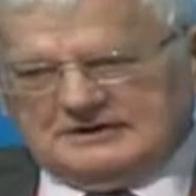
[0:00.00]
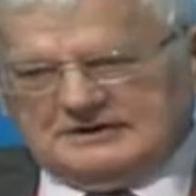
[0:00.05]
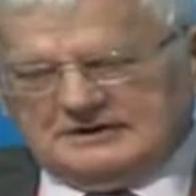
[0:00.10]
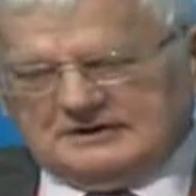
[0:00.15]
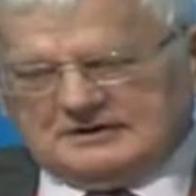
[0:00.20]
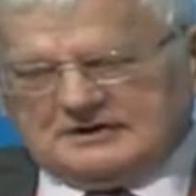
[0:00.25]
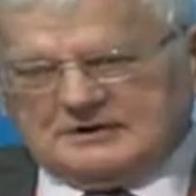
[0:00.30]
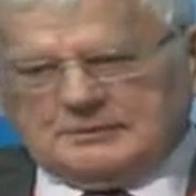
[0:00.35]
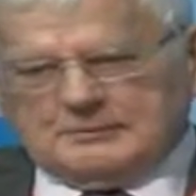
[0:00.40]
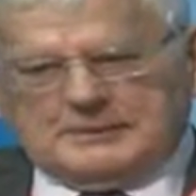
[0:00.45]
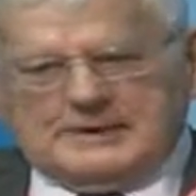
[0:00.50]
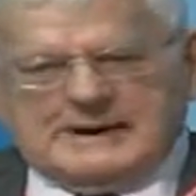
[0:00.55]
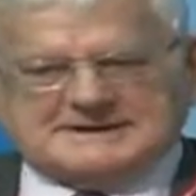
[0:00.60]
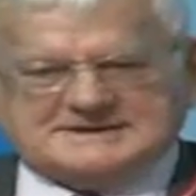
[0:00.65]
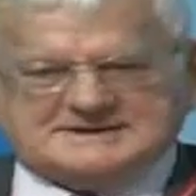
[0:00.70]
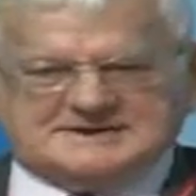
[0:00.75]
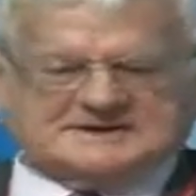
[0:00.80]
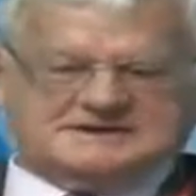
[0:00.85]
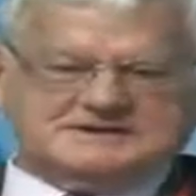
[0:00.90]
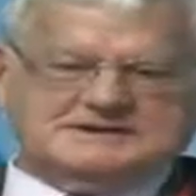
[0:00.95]
The
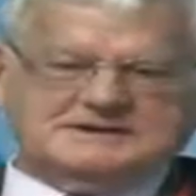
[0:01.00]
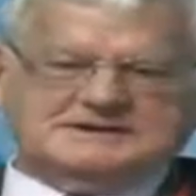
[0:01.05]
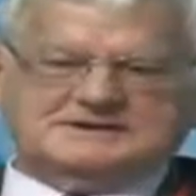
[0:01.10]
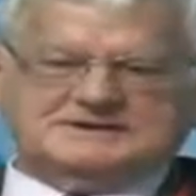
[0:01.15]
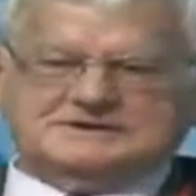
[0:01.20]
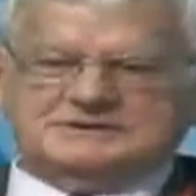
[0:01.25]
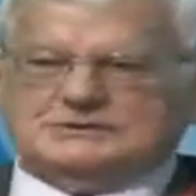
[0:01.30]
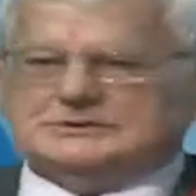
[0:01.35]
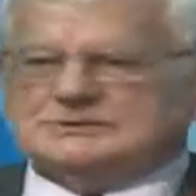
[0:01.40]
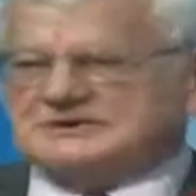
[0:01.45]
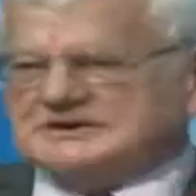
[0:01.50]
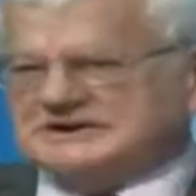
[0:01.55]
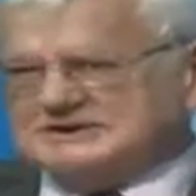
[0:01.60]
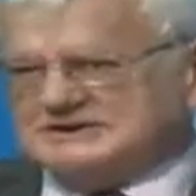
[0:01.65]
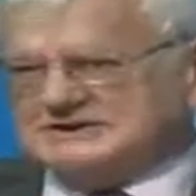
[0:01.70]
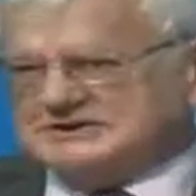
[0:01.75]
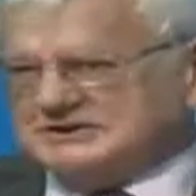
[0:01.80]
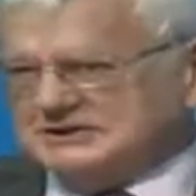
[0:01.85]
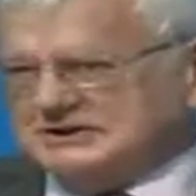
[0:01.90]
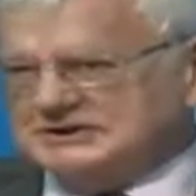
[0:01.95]
capacity to
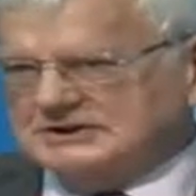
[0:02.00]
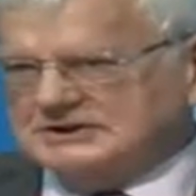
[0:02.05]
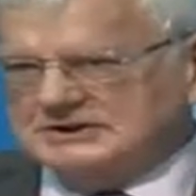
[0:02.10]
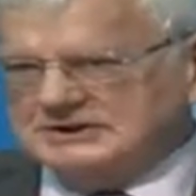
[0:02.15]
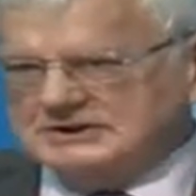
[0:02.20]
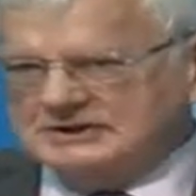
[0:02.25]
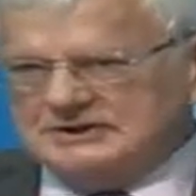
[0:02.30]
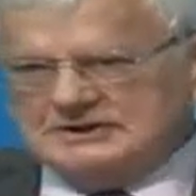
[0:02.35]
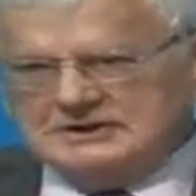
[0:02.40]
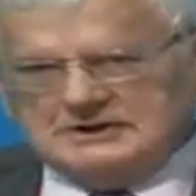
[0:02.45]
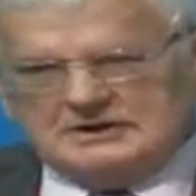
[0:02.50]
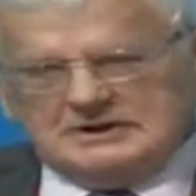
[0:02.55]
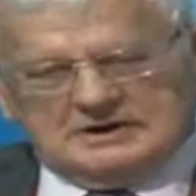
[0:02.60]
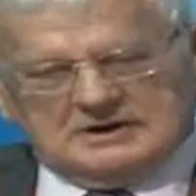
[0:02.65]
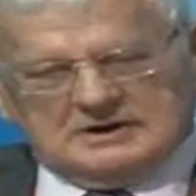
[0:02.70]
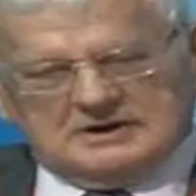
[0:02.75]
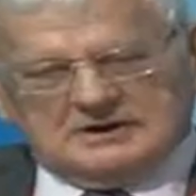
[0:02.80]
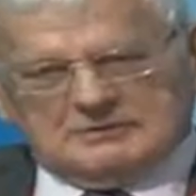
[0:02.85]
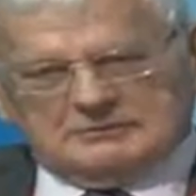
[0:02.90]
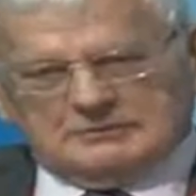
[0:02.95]
deter,
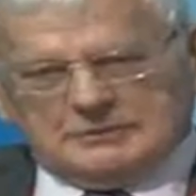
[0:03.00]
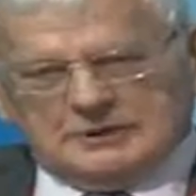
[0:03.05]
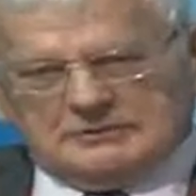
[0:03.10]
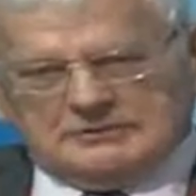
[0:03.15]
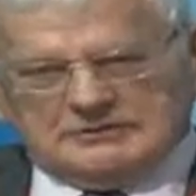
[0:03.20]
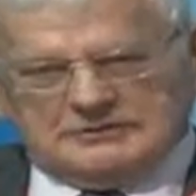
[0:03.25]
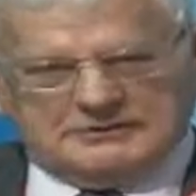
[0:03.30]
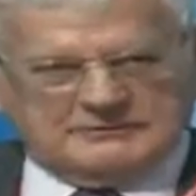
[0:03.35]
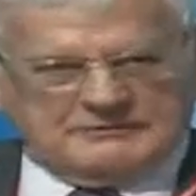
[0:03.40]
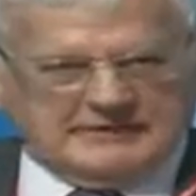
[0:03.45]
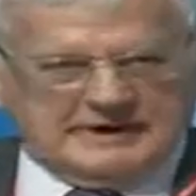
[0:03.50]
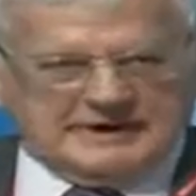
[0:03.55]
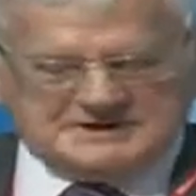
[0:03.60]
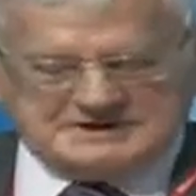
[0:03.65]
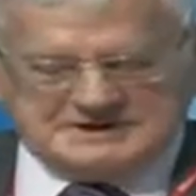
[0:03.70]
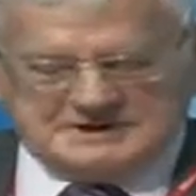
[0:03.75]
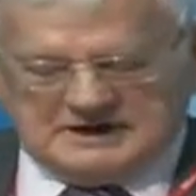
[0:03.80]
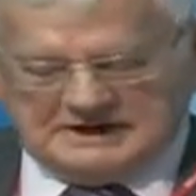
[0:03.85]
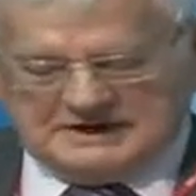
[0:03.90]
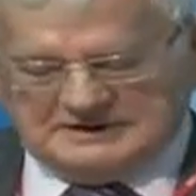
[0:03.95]
both
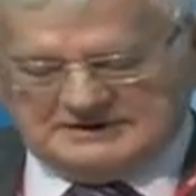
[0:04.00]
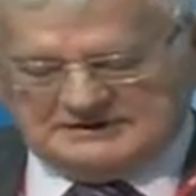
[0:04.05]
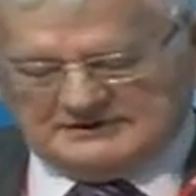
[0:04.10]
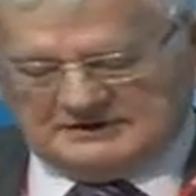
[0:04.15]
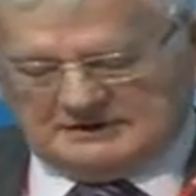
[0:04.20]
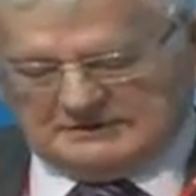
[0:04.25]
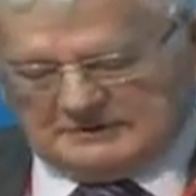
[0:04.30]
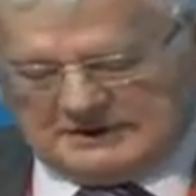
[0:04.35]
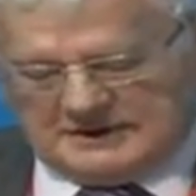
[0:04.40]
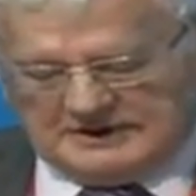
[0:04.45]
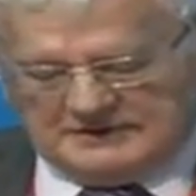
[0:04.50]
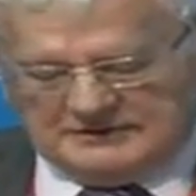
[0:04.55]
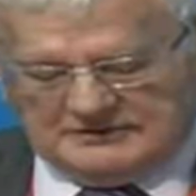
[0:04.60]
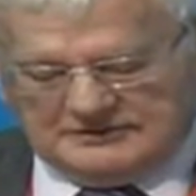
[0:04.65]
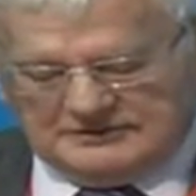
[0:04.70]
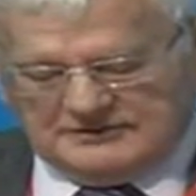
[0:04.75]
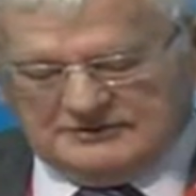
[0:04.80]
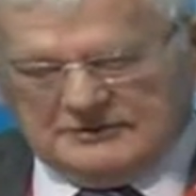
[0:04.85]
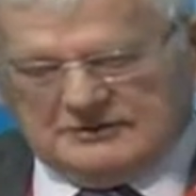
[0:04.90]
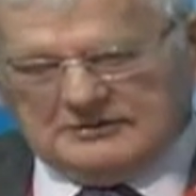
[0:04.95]
conventionally and in some cases
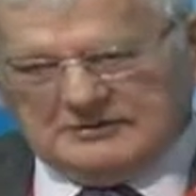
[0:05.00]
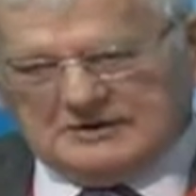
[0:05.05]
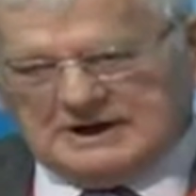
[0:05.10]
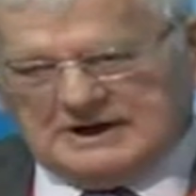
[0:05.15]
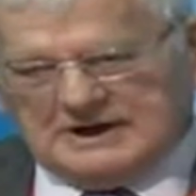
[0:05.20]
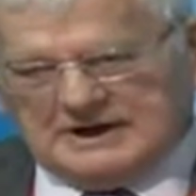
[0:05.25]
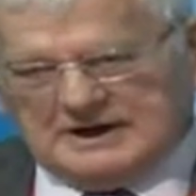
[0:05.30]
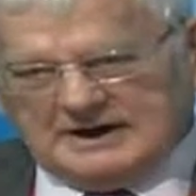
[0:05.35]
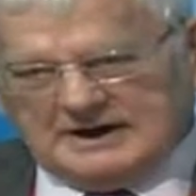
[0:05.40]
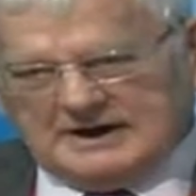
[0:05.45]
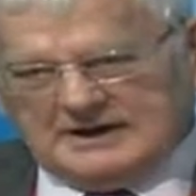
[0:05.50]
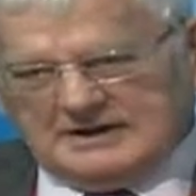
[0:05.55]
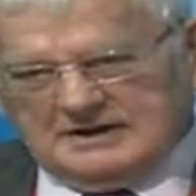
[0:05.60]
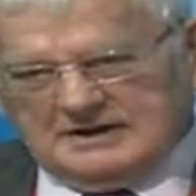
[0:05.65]
nuclearly.